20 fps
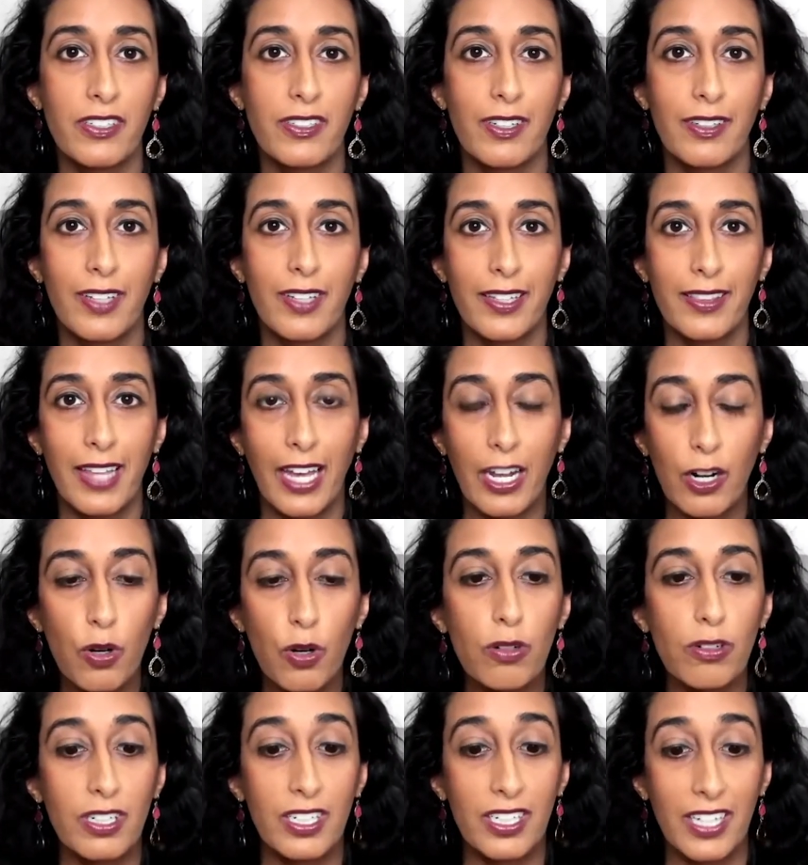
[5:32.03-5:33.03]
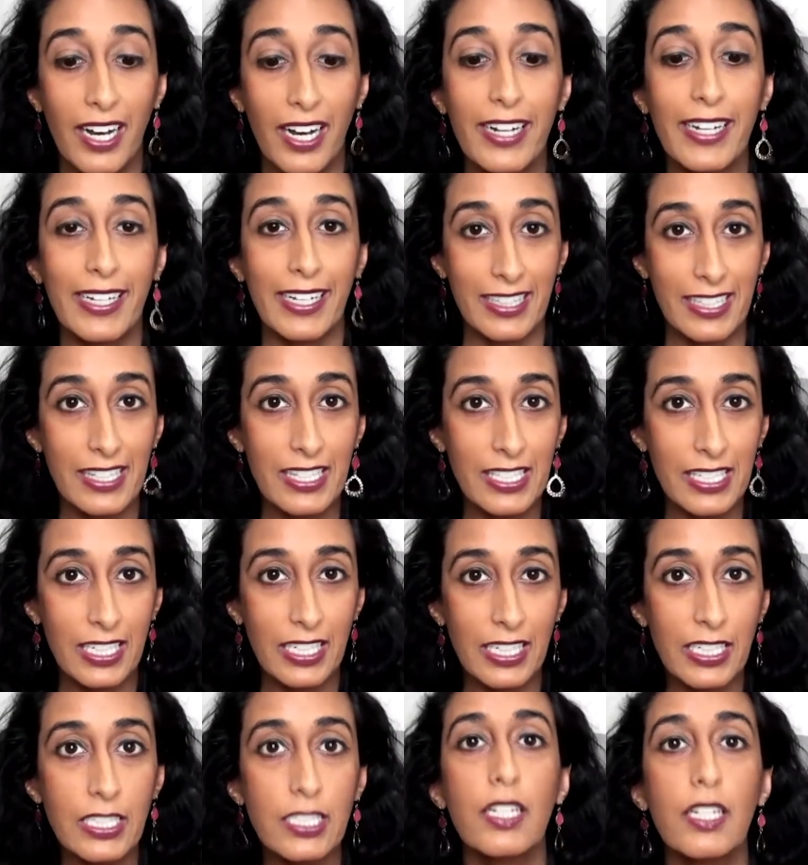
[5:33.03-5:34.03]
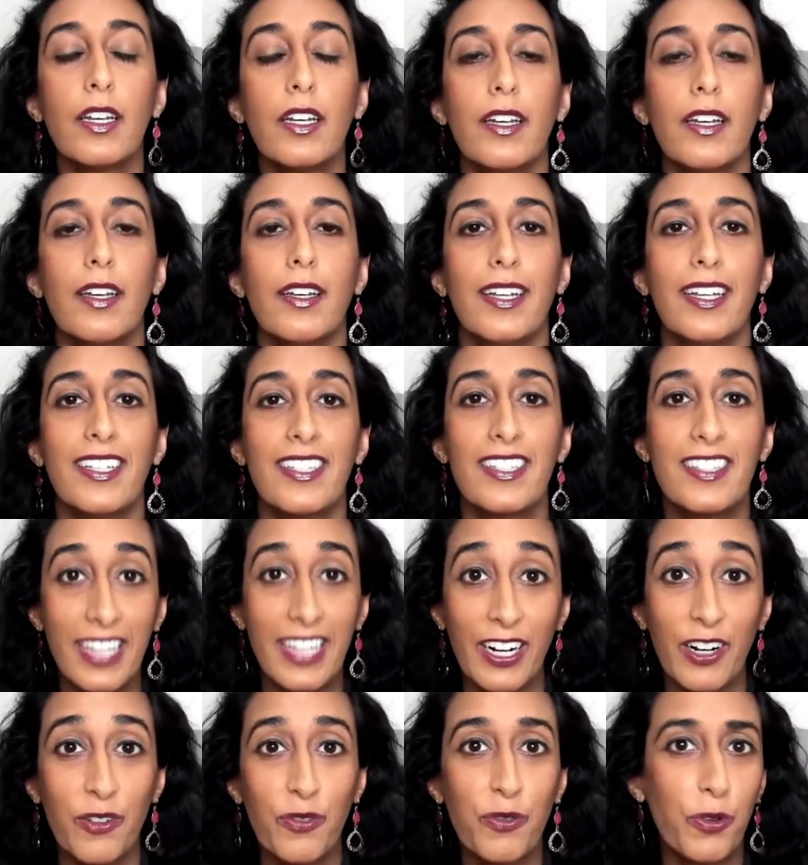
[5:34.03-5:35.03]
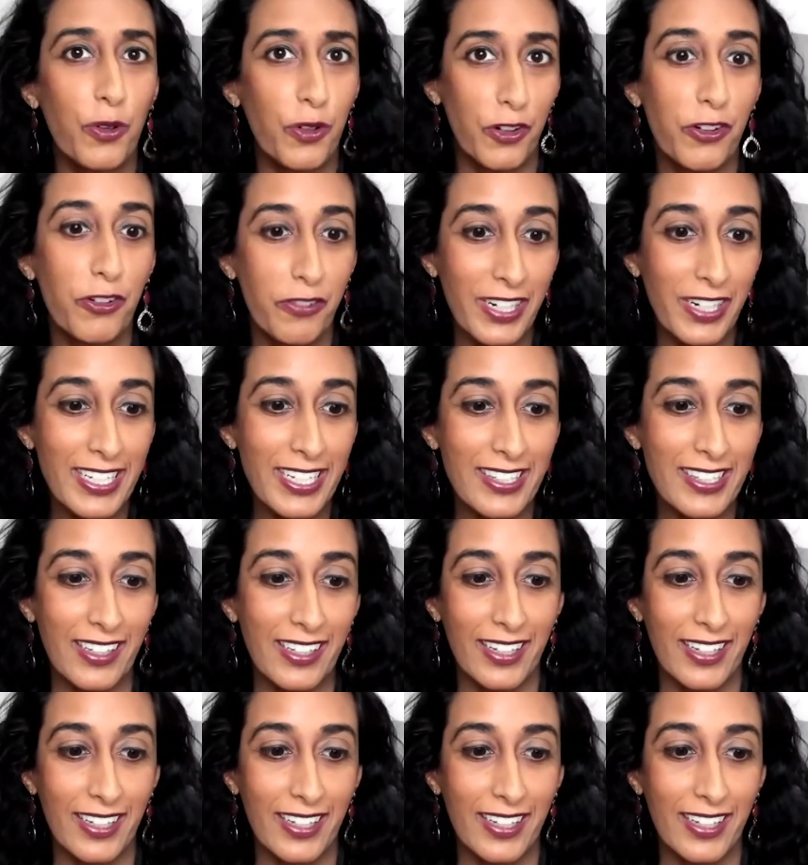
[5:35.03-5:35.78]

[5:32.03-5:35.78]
And like that whole gut instinct is there for a reason.